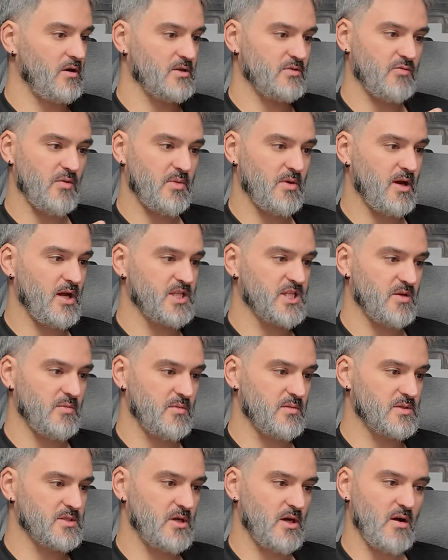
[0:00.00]
I was replied to him
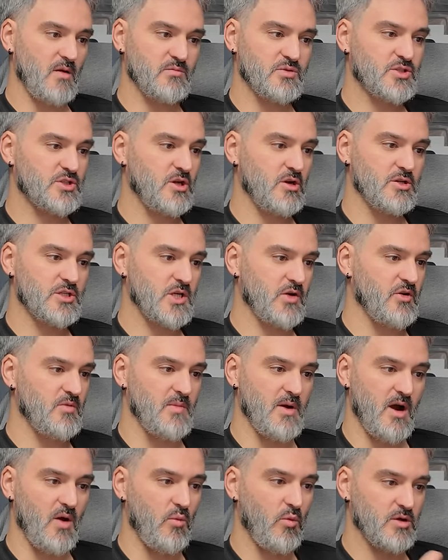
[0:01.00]
and was like, I'm so sorry,
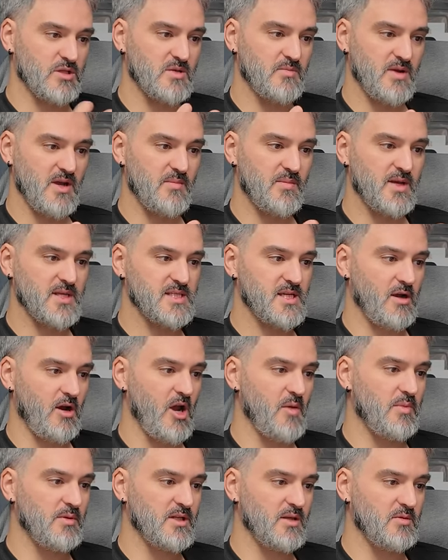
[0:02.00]
mate. I was a bit busy. I
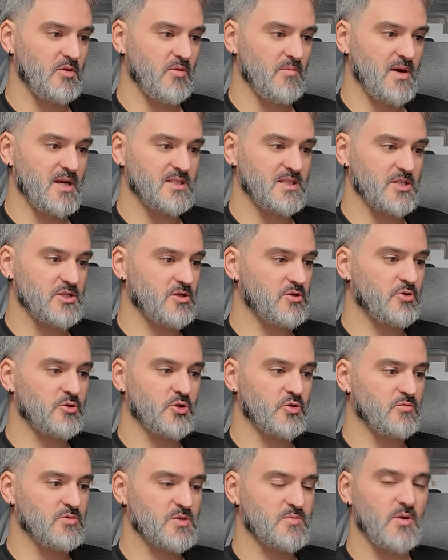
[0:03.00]
opened up your message and I
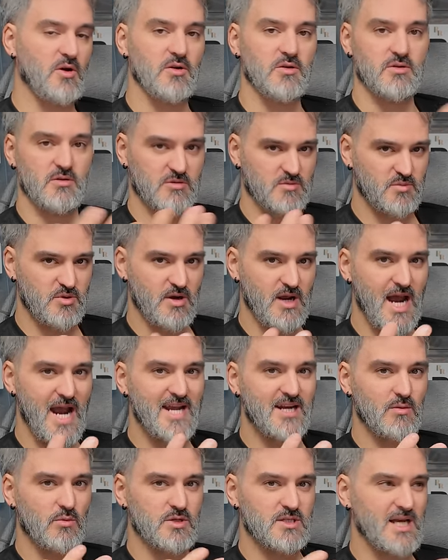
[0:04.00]
couldn't respond.
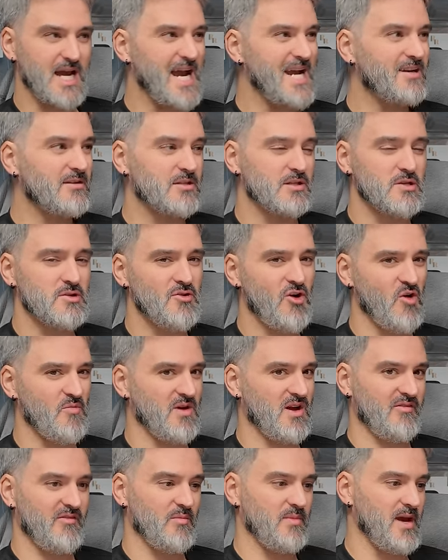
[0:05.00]
Ada's a
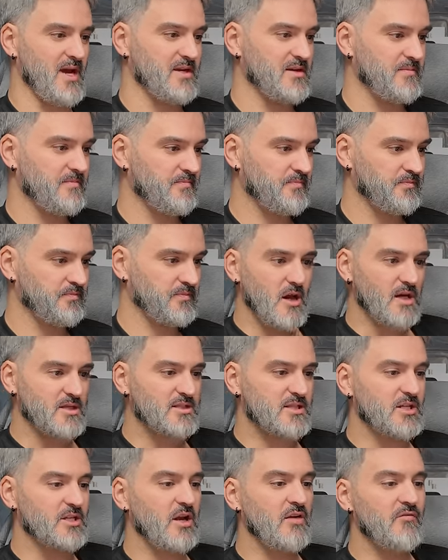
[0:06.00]
nightmare for bed. I
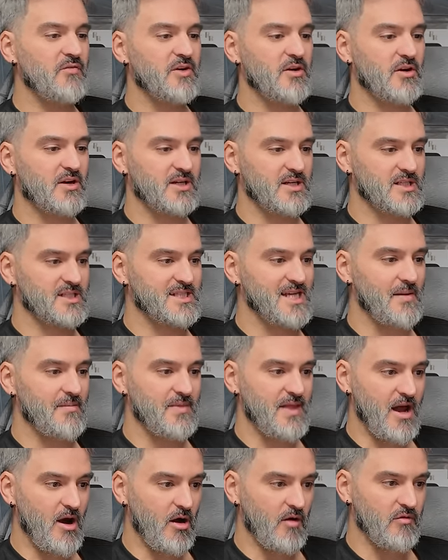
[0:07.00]
said, I don't think I could
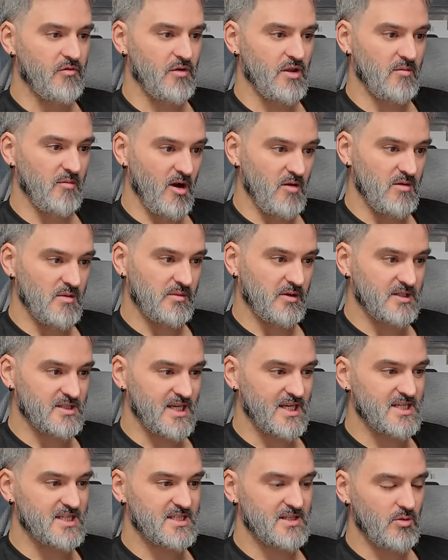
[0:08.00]
accept that offer at the moment because
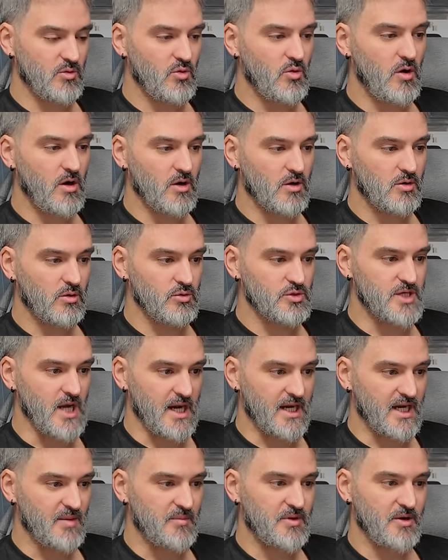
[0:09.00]
it is still quite a cool
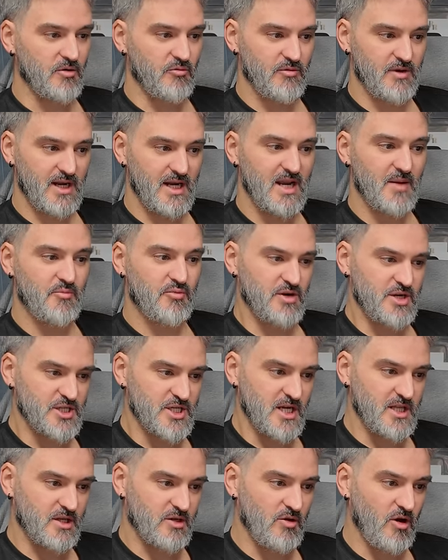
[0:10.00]
jacket, but I really
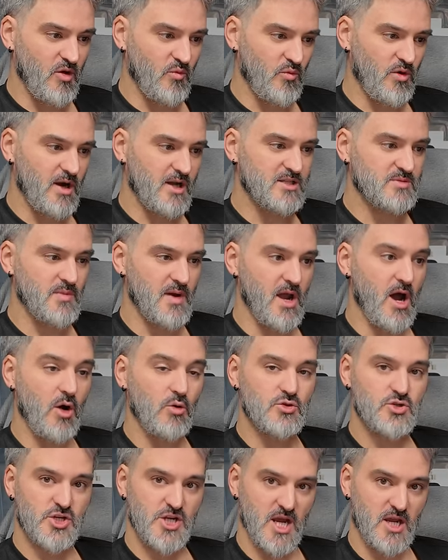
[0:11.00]
appreciate the kind words, mate.
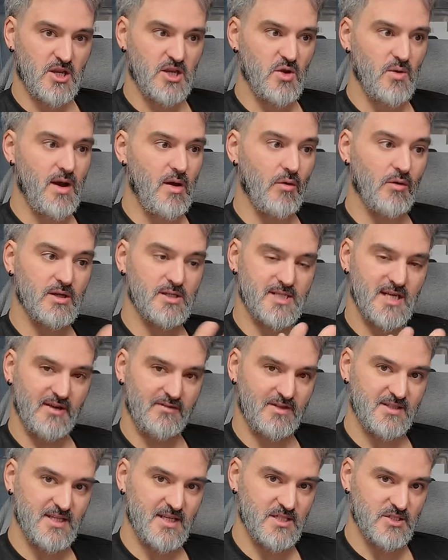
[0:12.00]
I'll check you out, because he
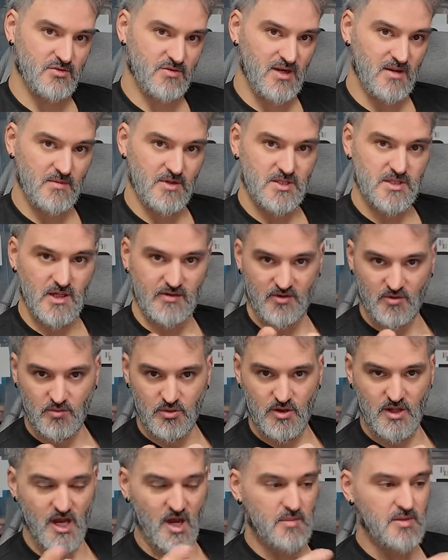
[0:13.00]
left his Instagram and stuff. I'll
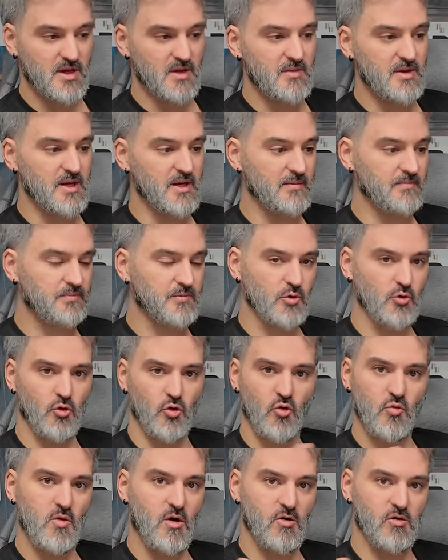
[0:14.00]
put that up in a minute,
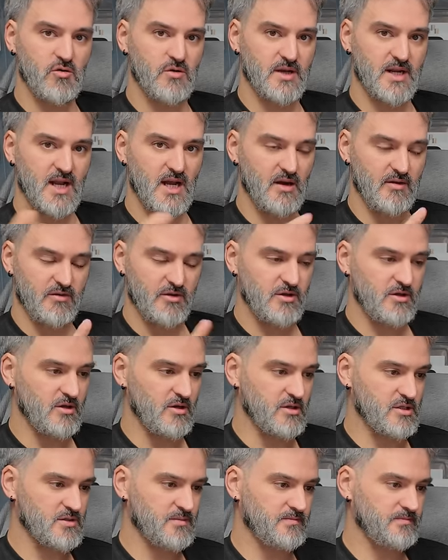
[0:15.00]
or already have, who
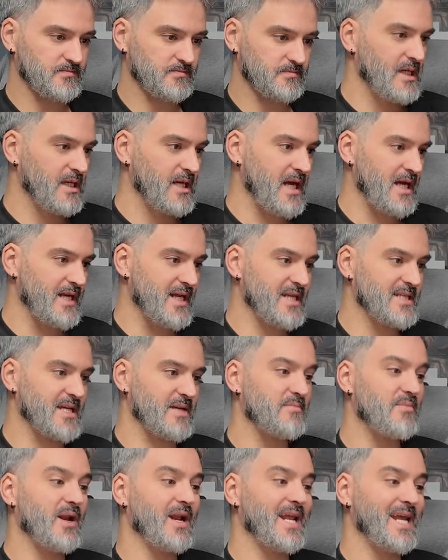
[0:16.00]
knows. And he
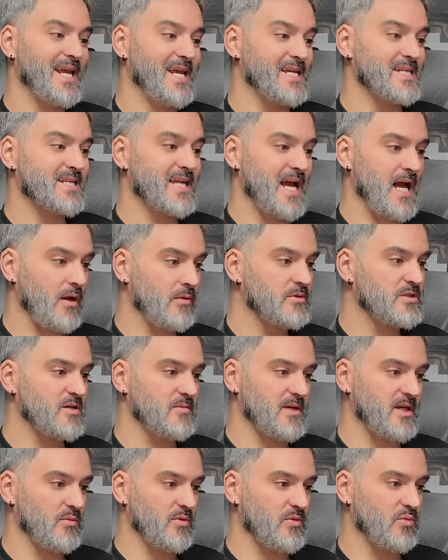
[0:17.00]
said, please counter
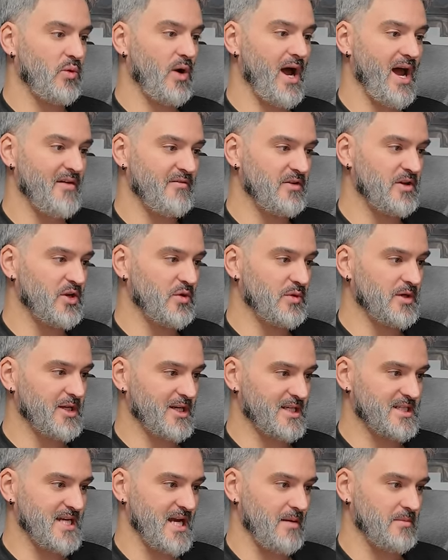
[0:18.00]
me with whatever you would
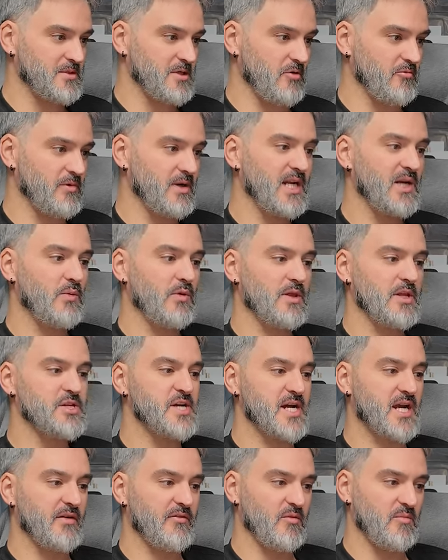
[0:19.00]
accept. I really want the
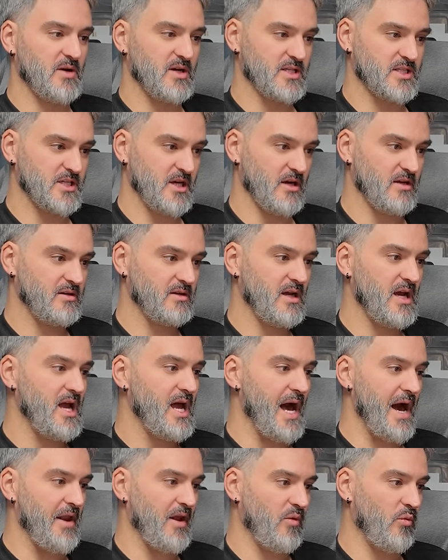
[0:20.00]
jacket for my son
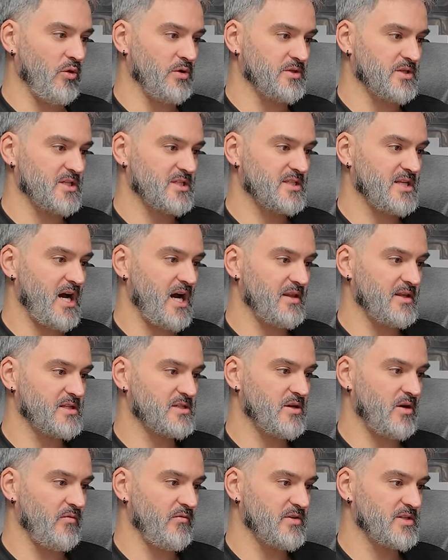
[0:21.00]
and I want to start
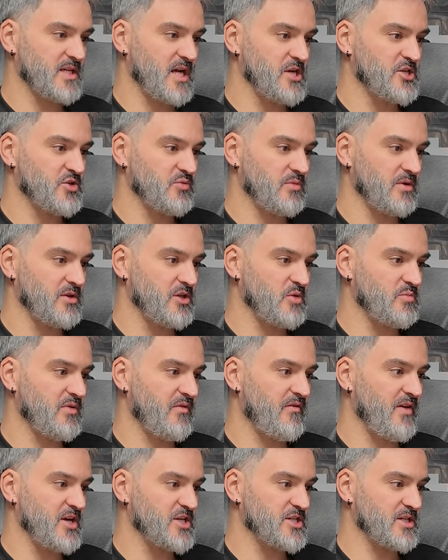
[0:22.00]
this conversation with you
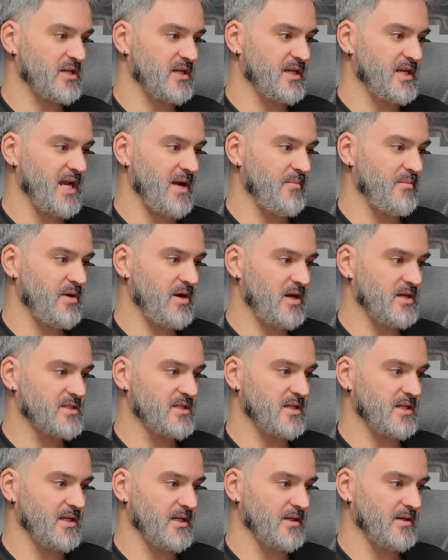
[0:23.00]
professionally and
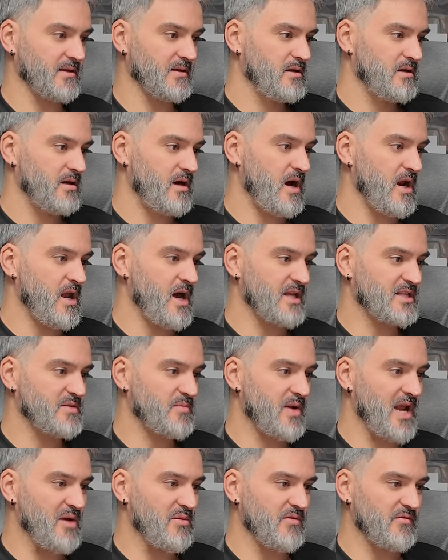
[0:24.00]
personally. I like
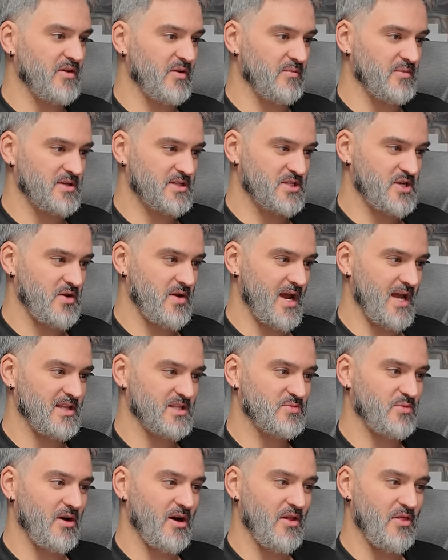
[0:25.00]
to play with numbers too,
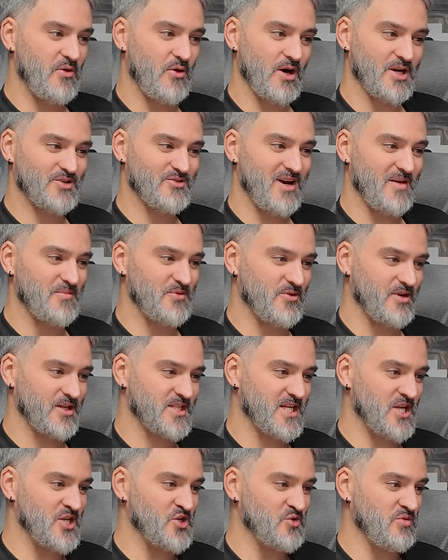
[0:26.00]
hence why I thought I'd grab your
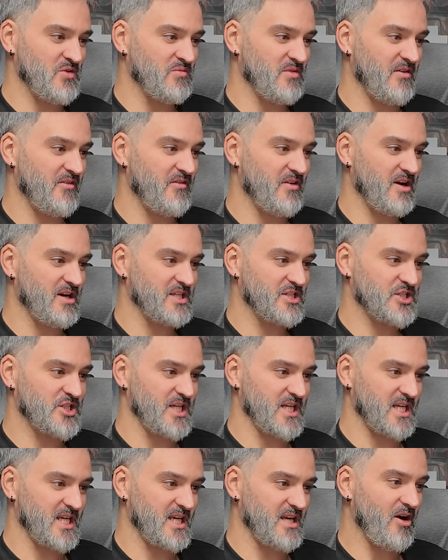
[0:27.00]
attention with my first
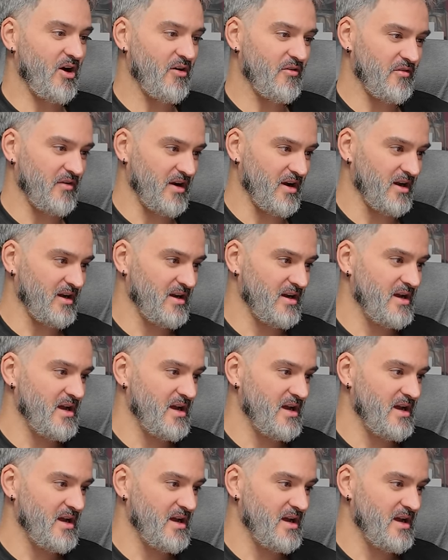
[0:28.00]
cheeky offer.